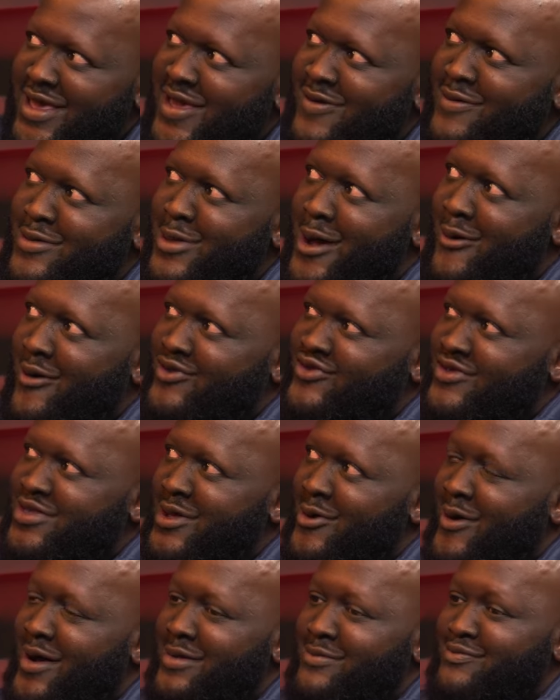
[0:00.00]
even though I wasn't
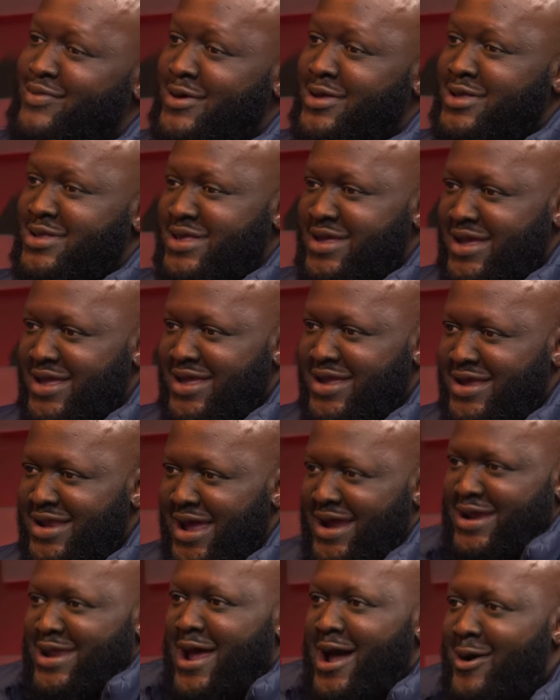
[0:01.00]
the one building,
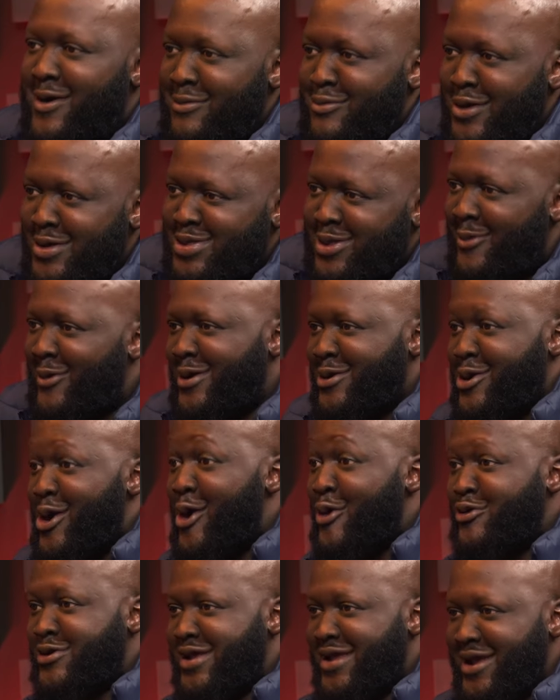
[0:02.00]
like now I'm not the one
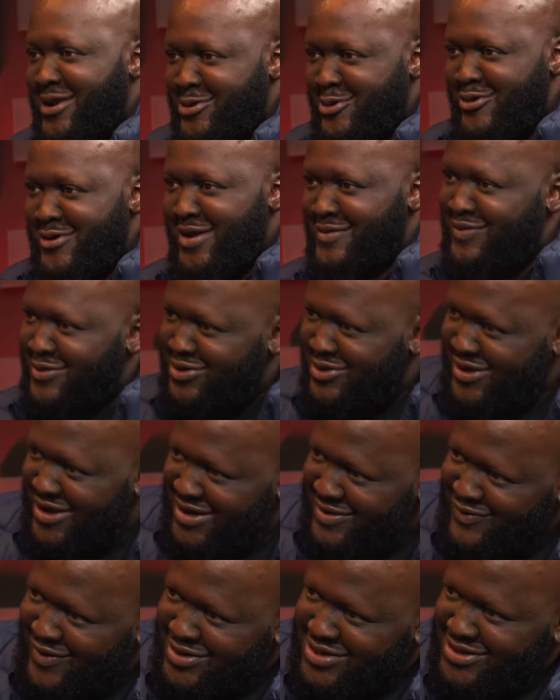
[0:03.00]
coding at Khula, but you
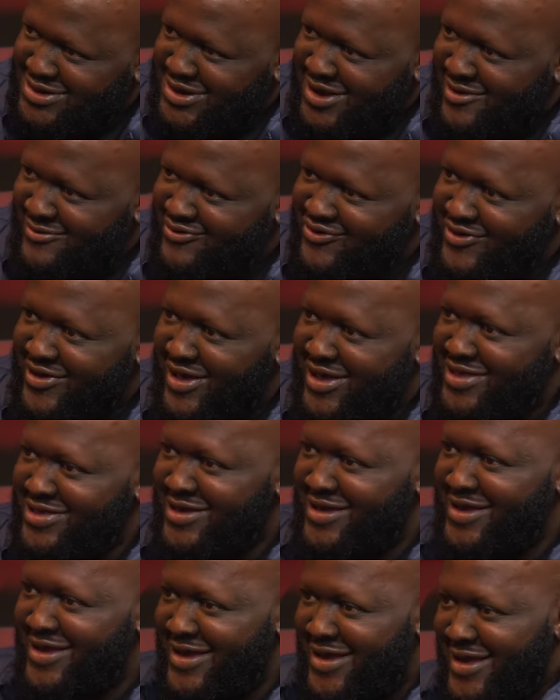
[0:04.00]
get a bunch of devs
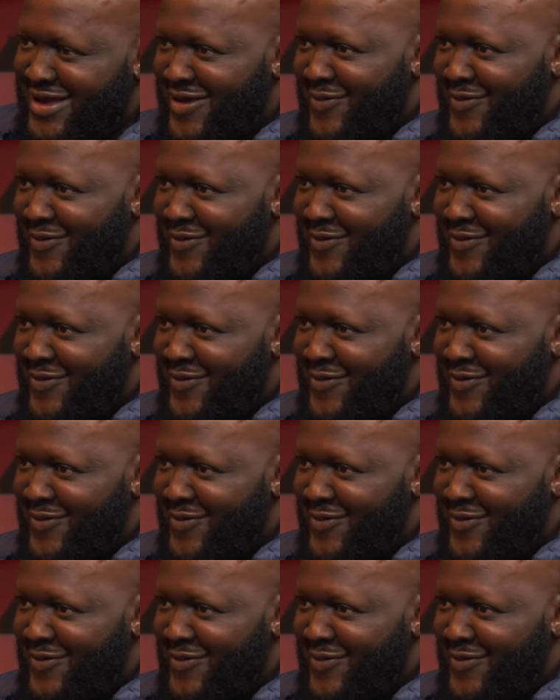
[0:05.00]
together,